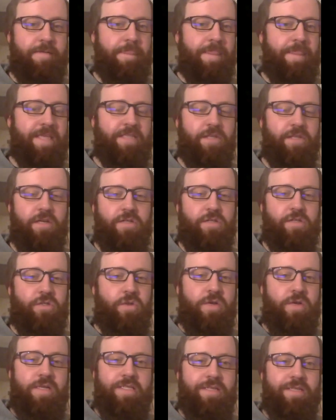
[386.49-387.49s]
I started
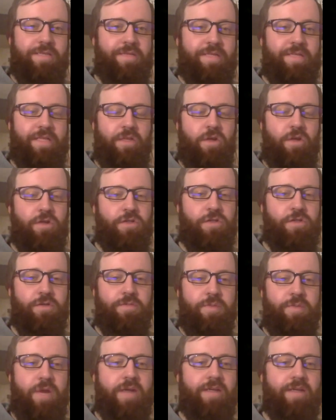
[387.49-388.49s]
joining some of the larger
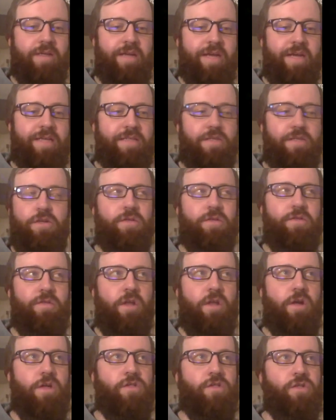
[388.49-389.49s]
podcasts or
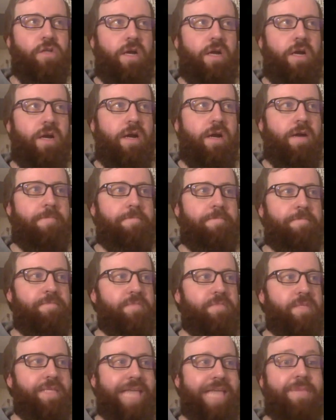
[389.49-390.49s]
larger um,
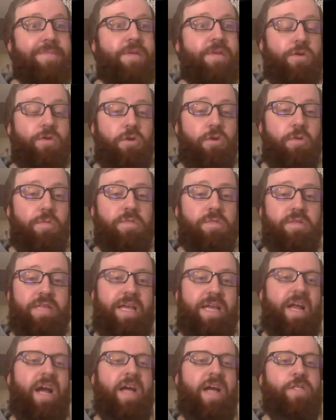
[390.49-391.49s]
gaming groups
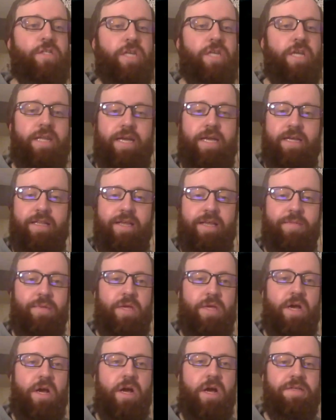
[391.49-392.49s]
that IGN had, like
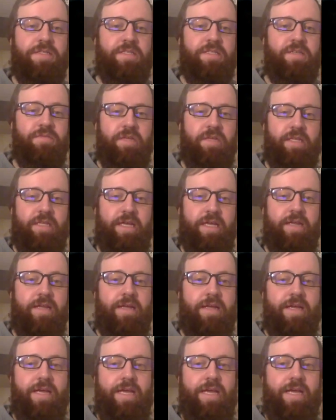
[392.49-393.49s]
Beyond and stuff like that.
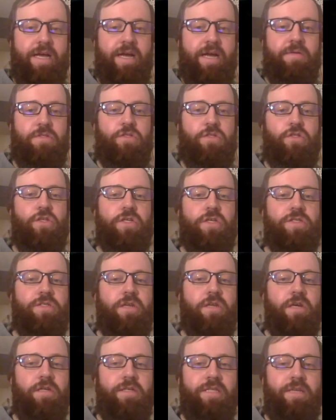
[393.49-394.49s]
I was just
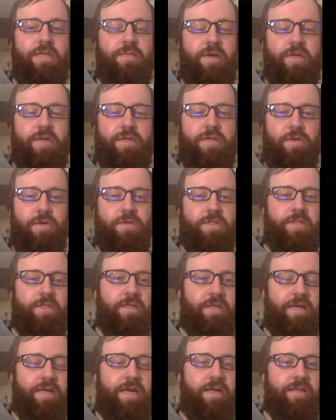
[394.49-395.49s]
starting to dip my toes
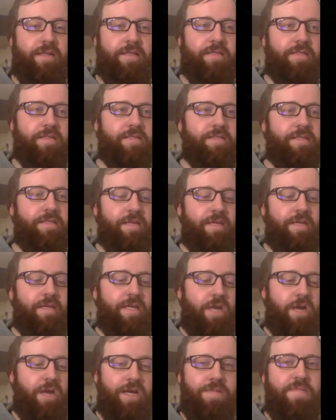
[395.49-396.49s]
into kind of this.
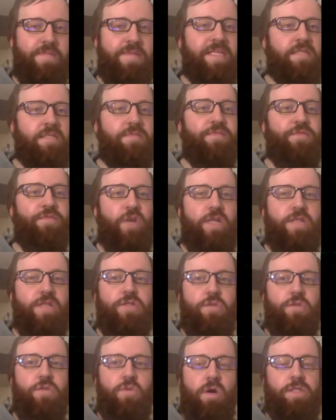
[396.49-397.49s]
All right, let me make some
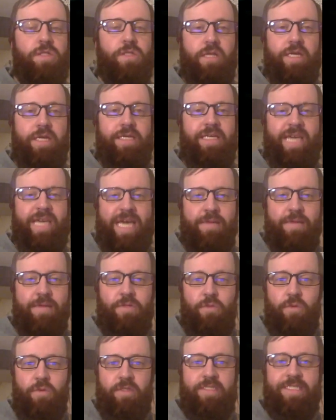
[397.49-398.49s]
friends who also like
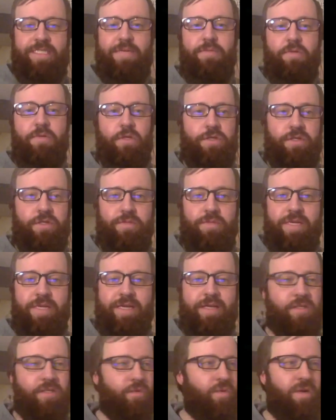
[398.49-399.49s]
games who are similar to me
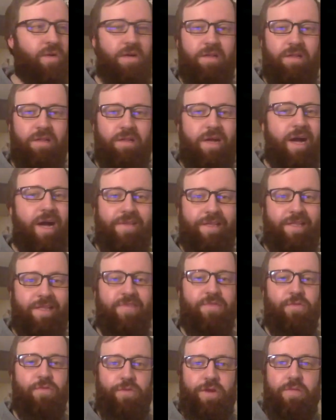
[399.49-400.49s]
because there weren't a lot that
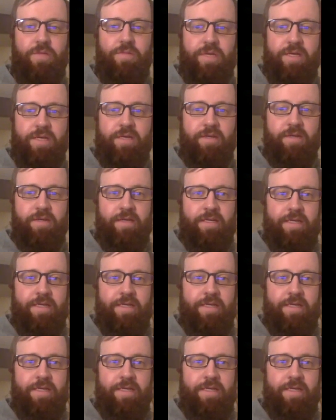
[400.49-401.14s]
lived around me.